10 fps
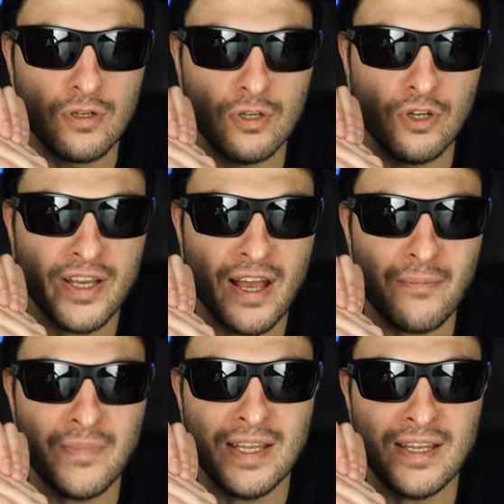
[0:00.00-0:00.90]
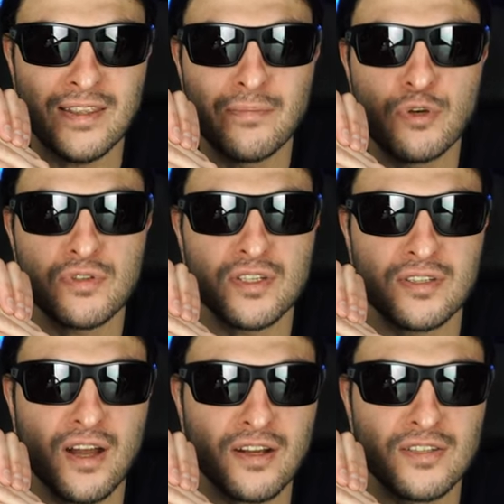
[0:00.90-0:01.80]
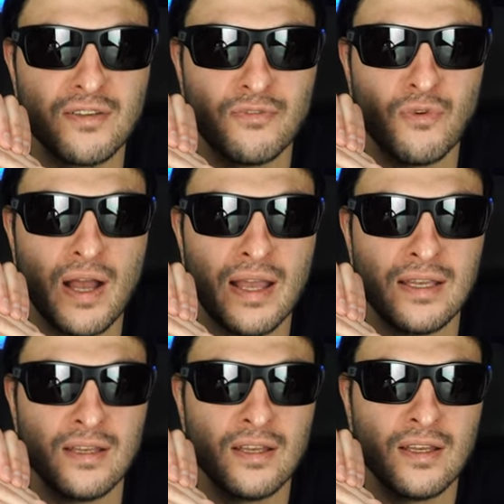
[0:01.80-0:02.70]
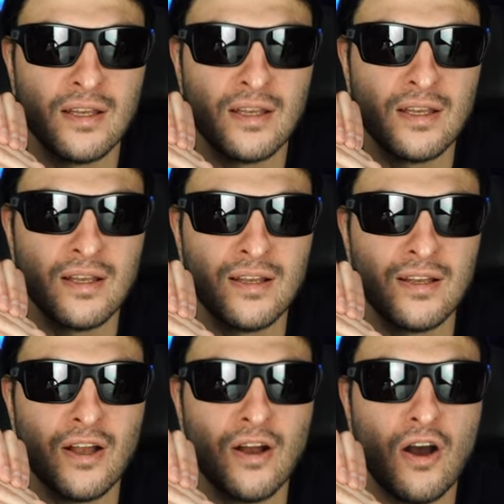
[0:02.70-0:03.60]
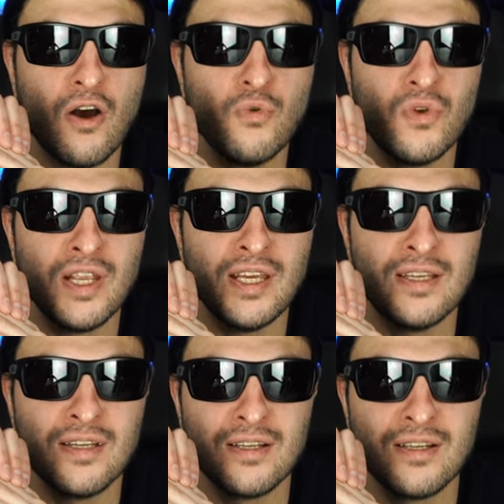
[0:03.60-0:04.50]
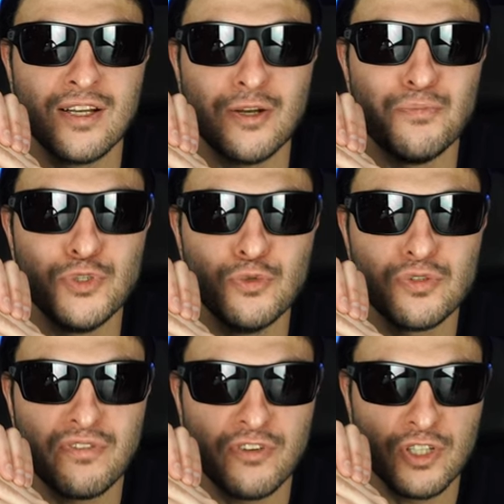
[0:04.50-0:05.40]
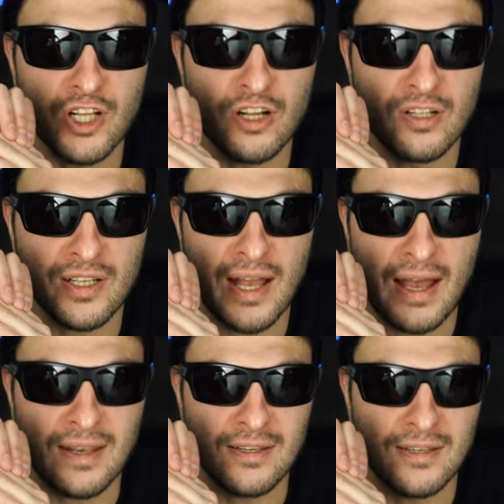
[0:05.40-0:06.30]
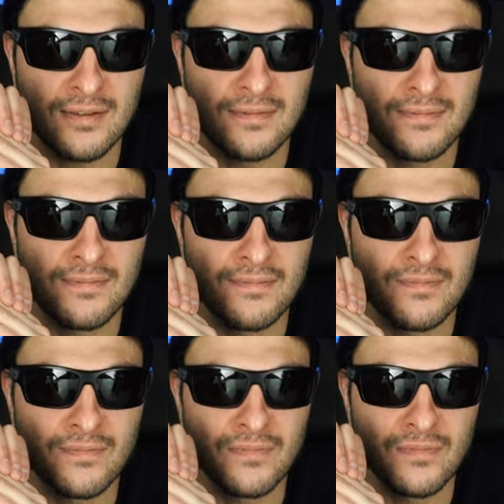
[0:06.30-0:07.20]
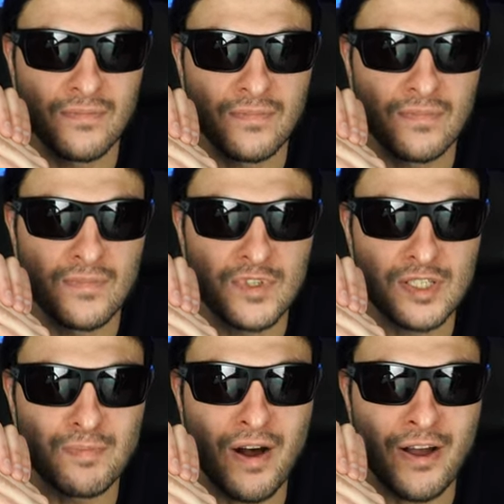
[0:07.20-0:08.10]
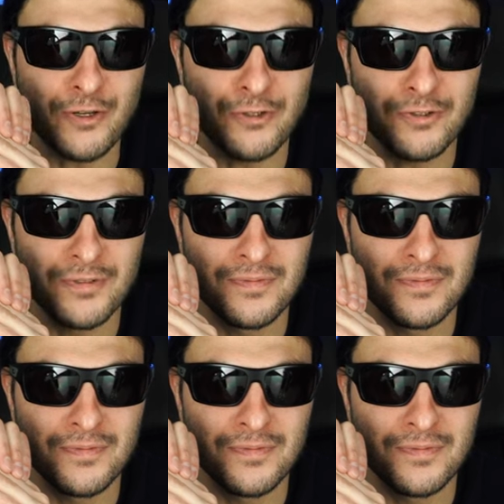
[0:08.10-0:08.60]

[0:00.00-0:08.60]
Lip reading: look at me in the most seductive way only a beautiful girl can, smile,